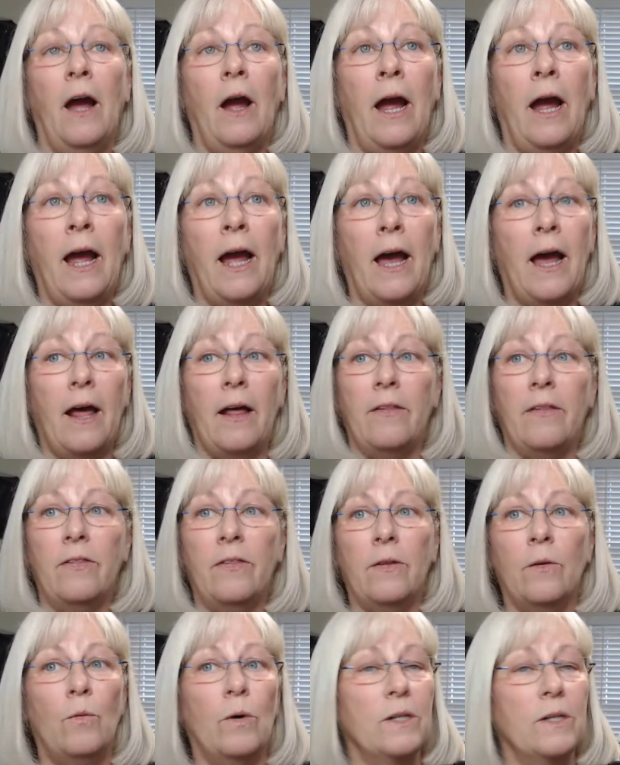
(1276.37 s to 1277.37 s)

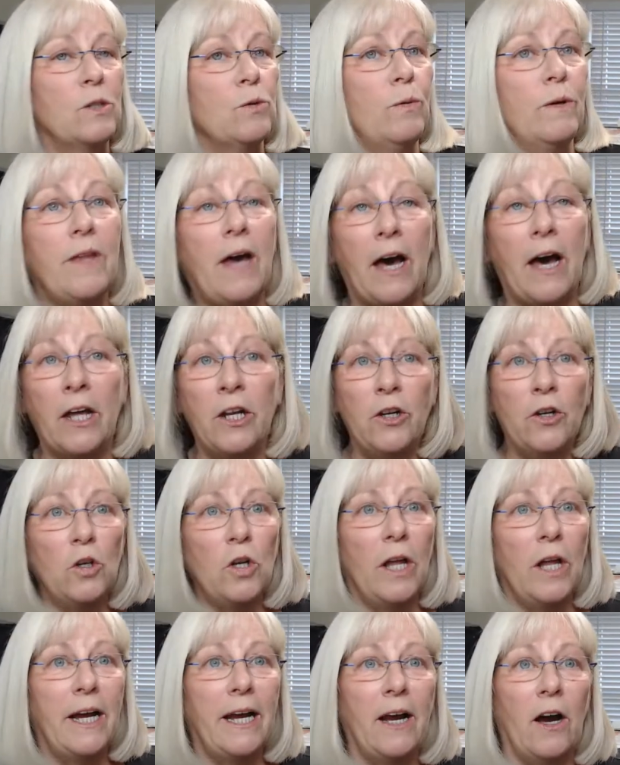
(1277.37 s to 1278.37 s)
And the ones with
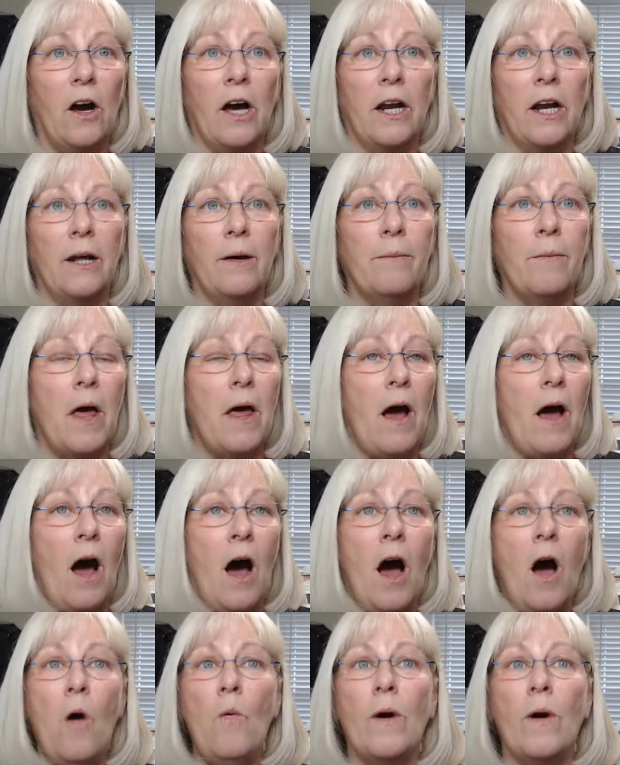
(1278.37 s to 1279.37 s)
underlay on them
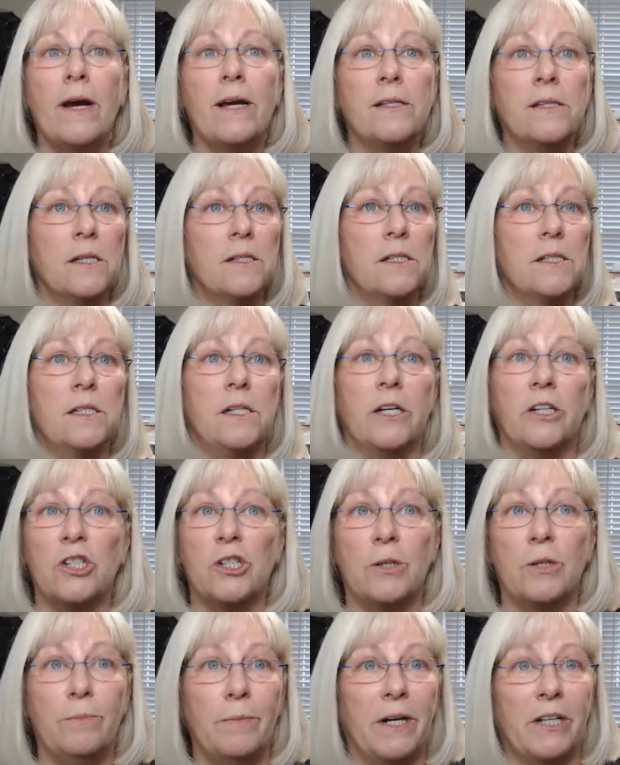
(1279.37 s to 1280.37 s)
always
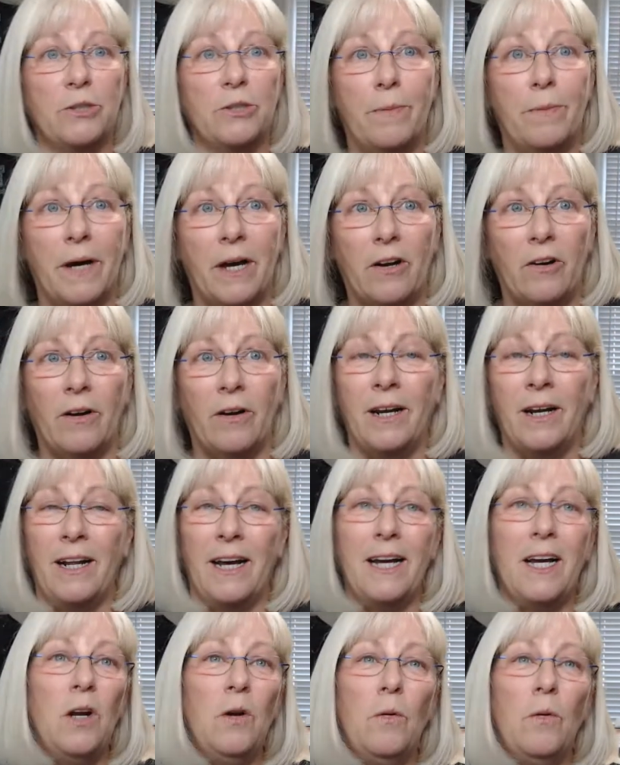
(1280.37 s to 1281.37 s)
stitched much better. And
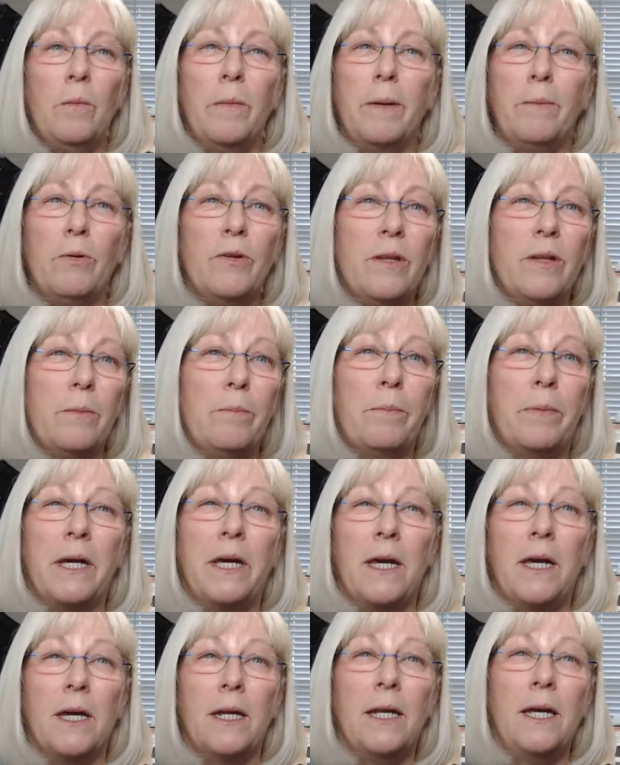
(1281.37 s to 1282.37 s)
I can remember the
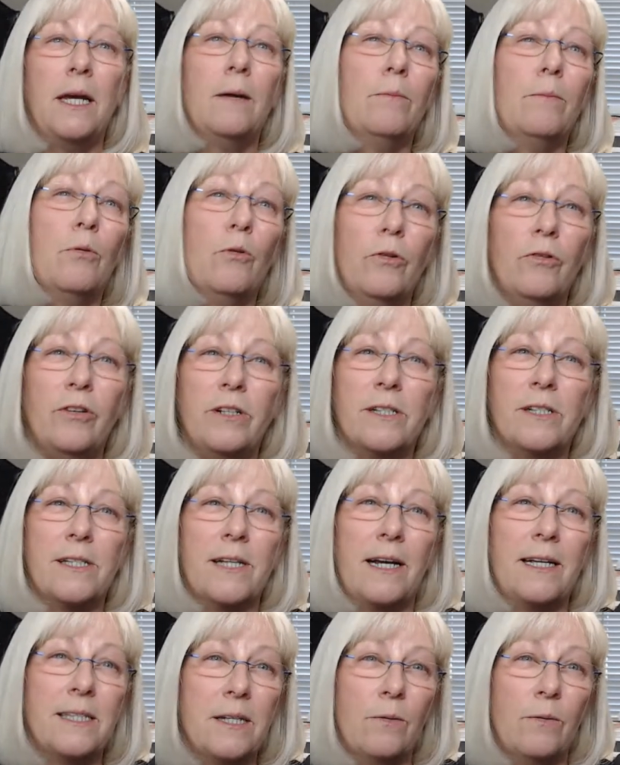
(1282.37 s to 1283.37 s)
beginning embroidery
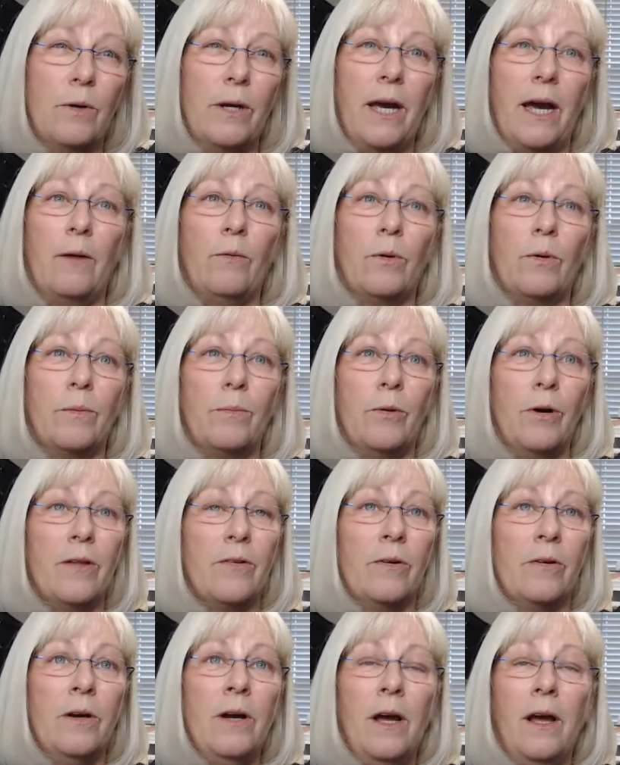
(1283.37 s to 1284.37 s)
designs that we had with
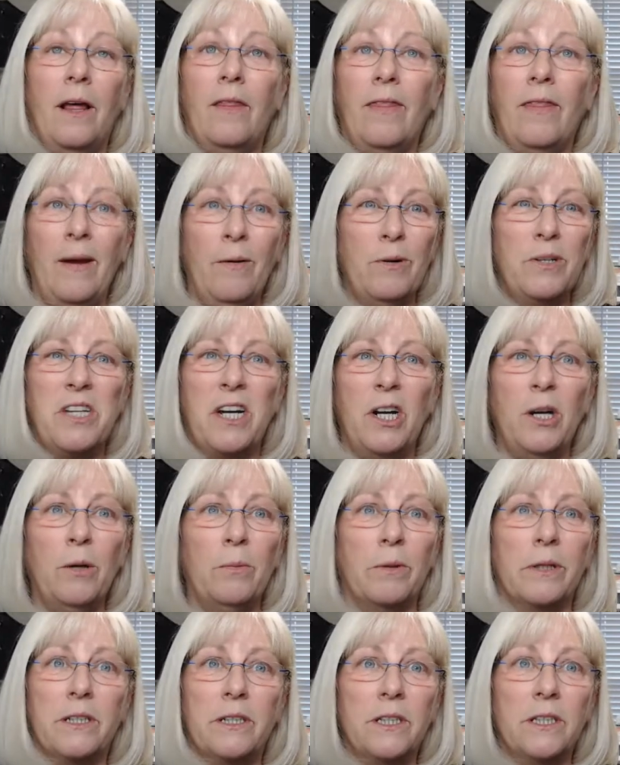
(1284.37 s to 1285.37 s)
brother. They were
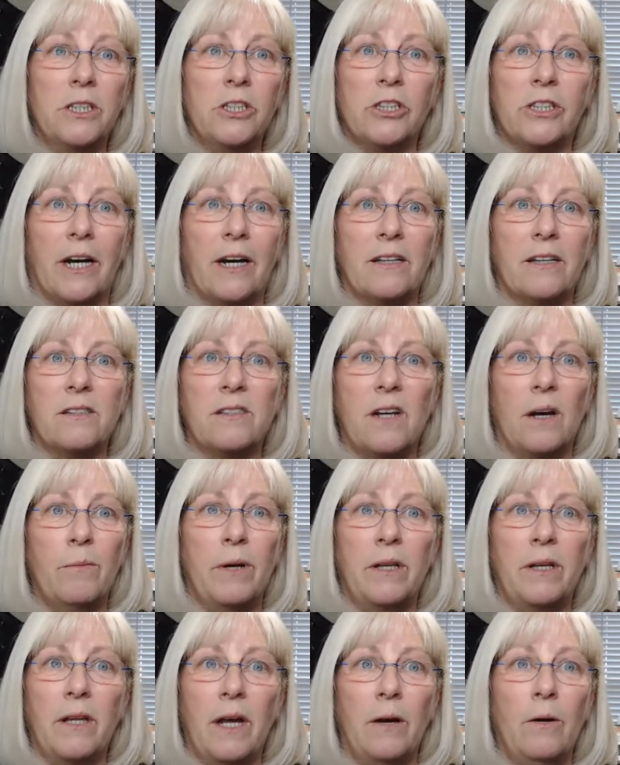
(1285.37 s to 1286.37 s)
terribly digitized. I
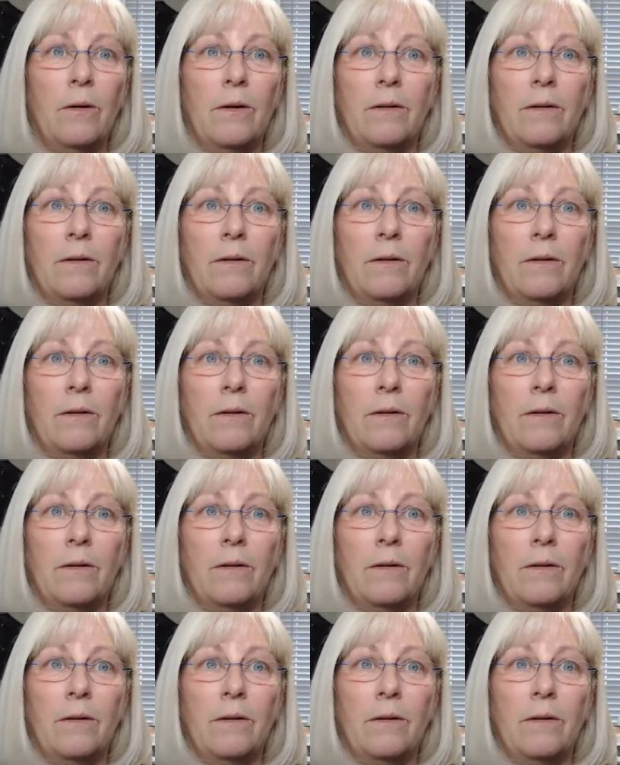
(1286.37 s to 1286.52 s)
mean,